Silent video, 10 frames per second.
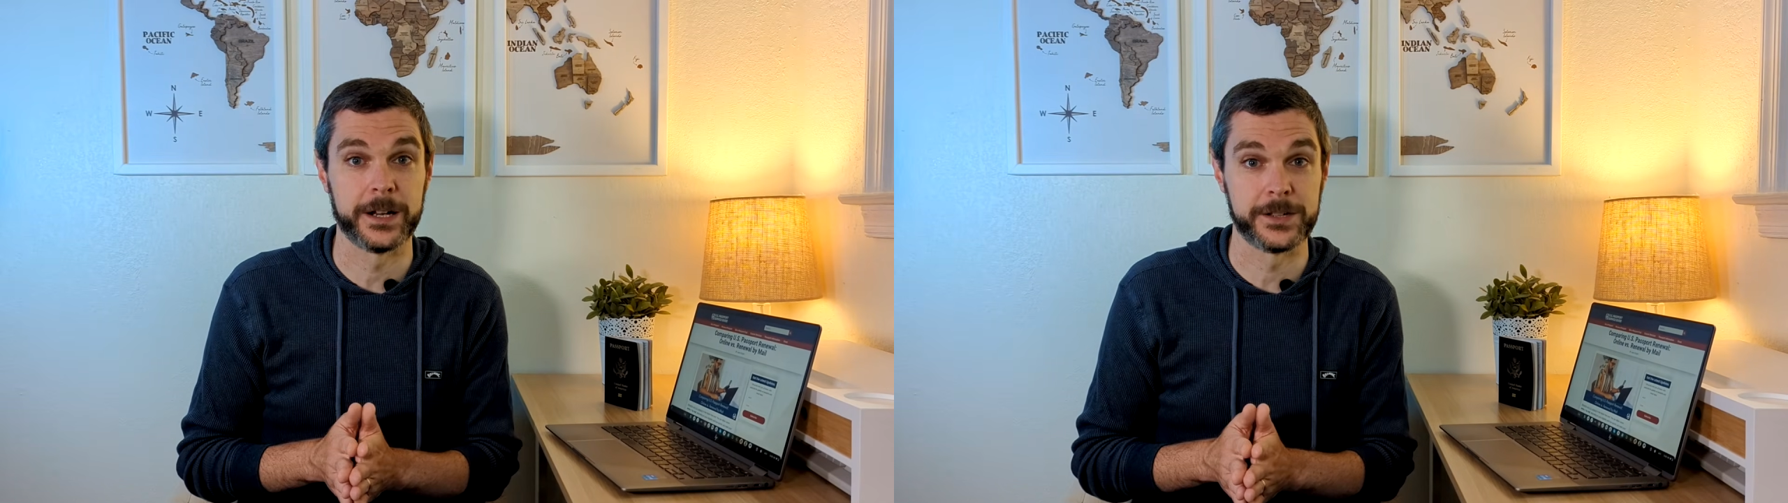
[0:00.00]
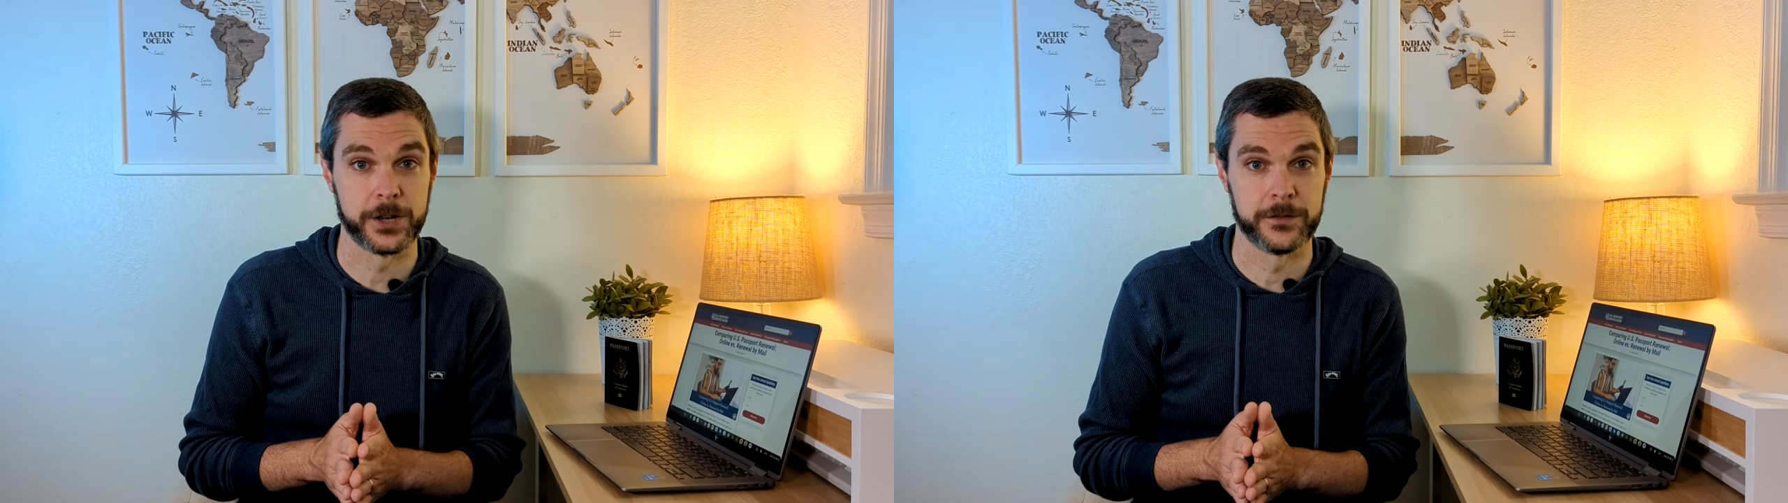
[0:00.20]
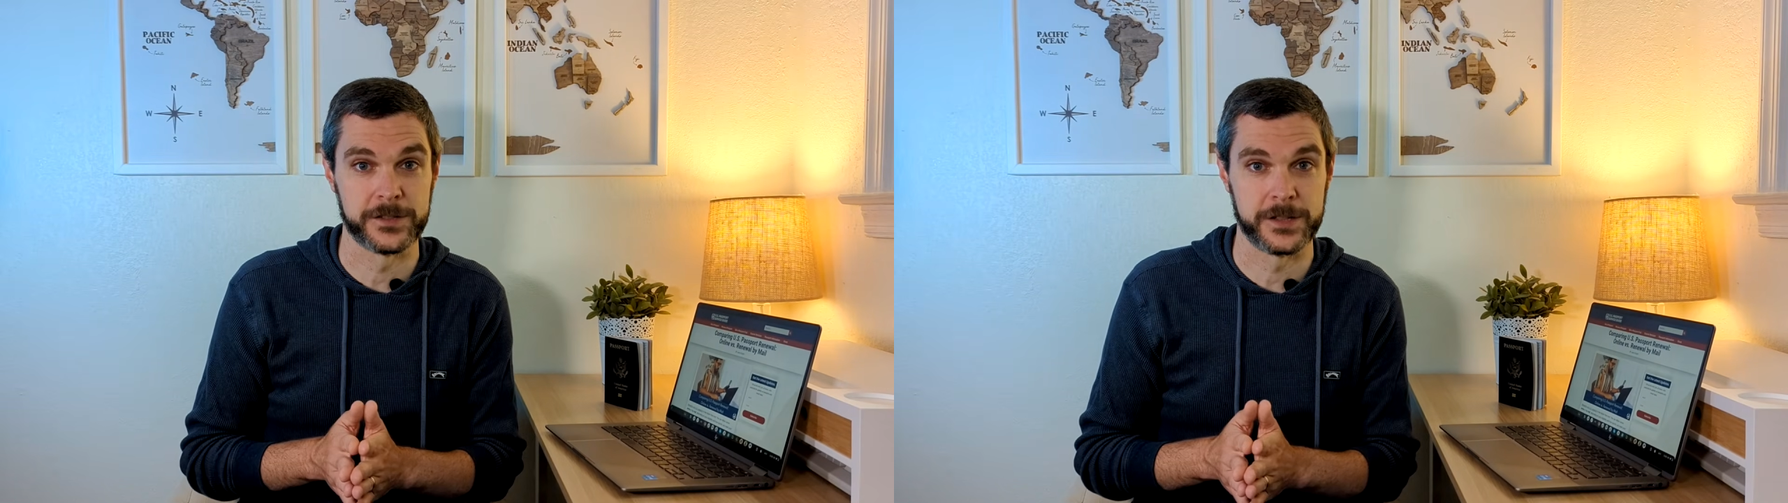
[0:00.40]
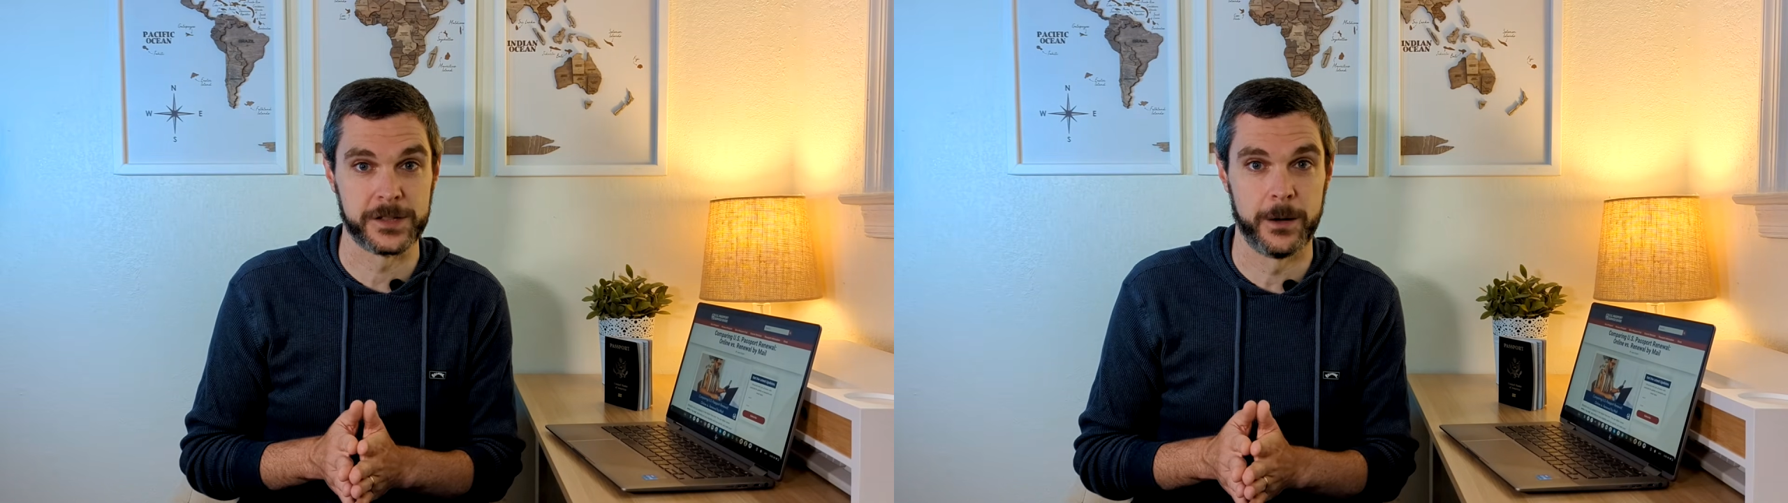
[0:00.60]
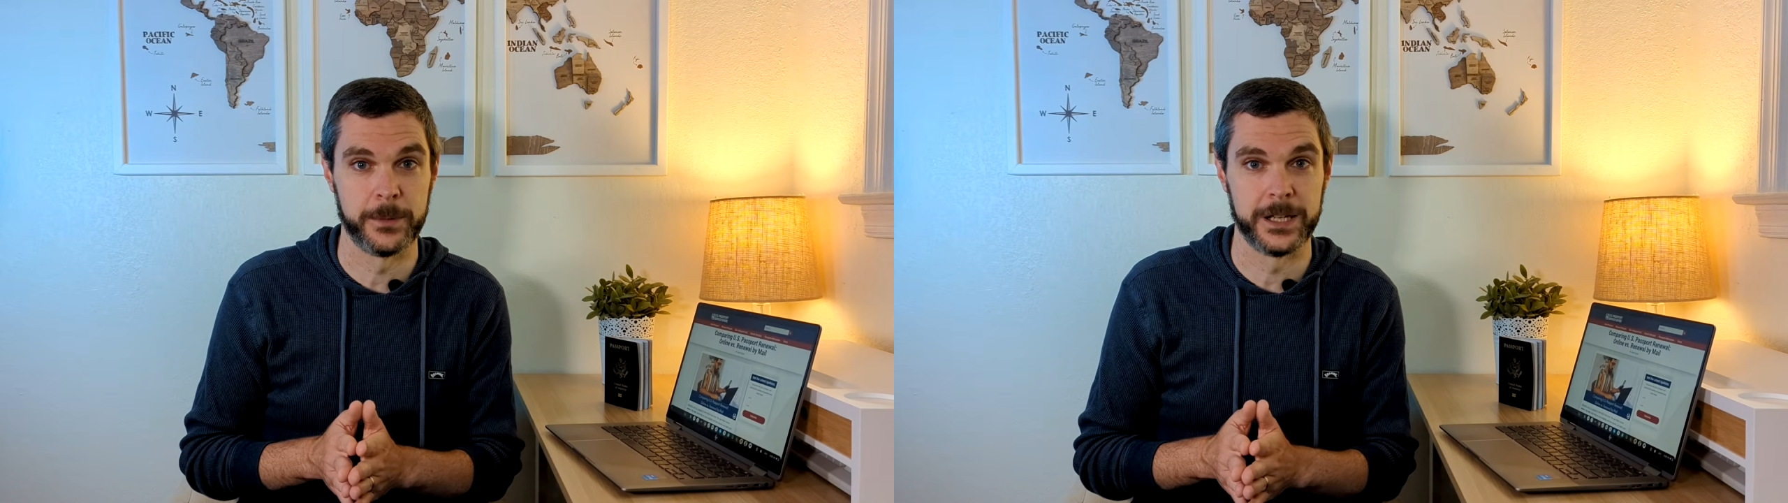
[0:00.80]
services
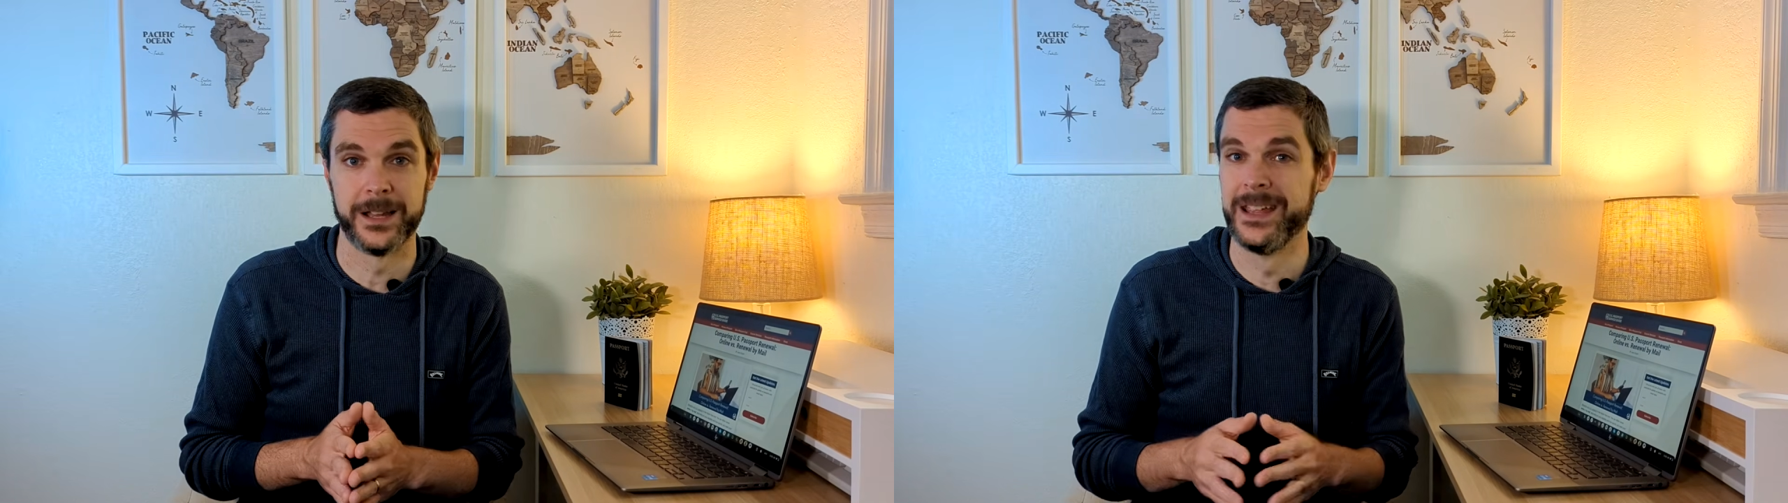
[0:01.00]
come in.